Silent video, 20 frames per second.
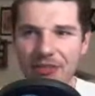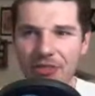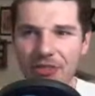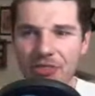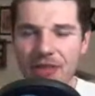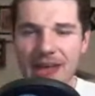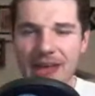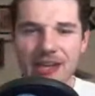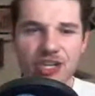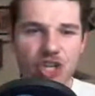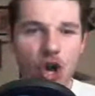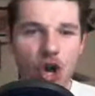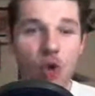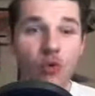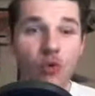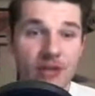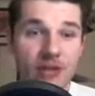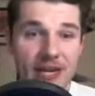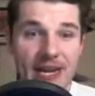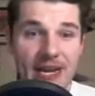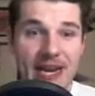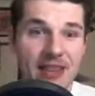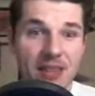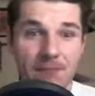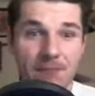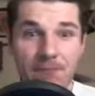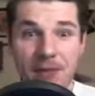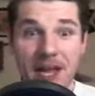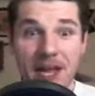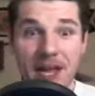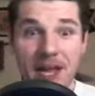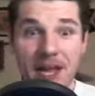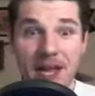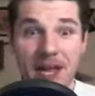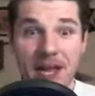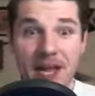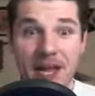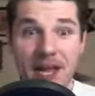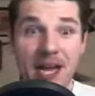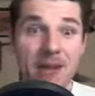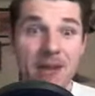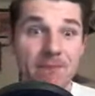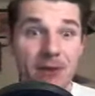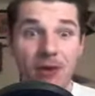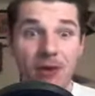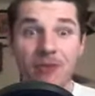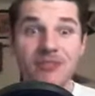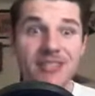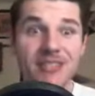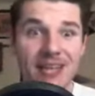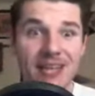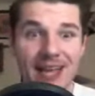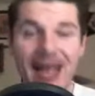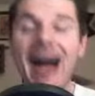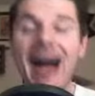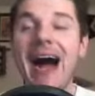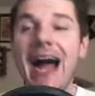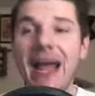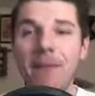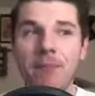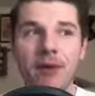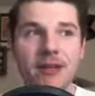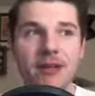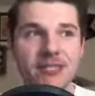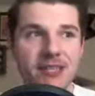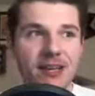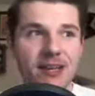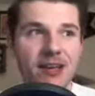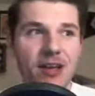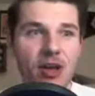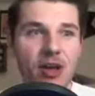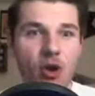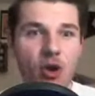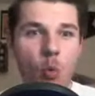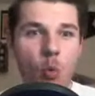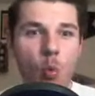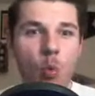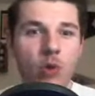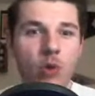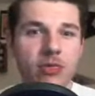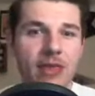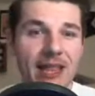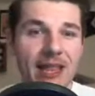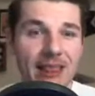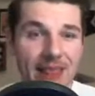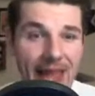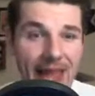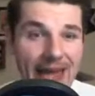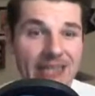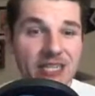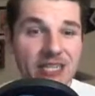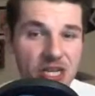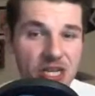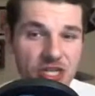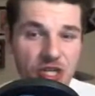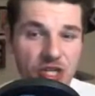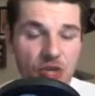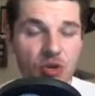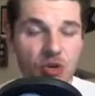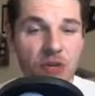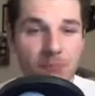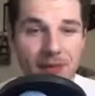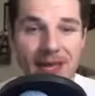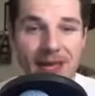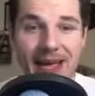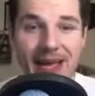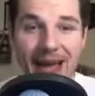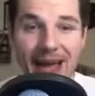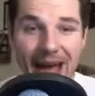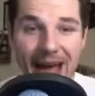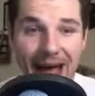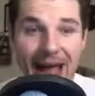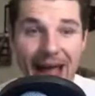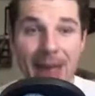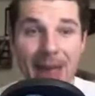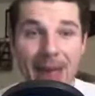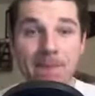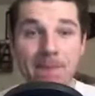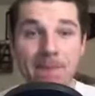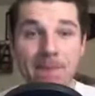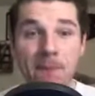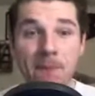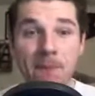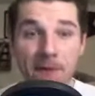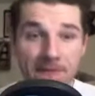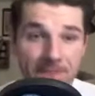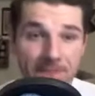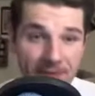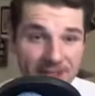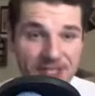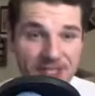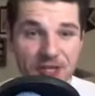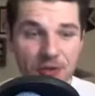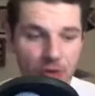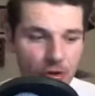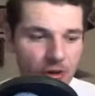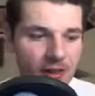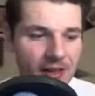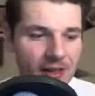they don't need the big imposing guy, but what they like to do in being hyper physical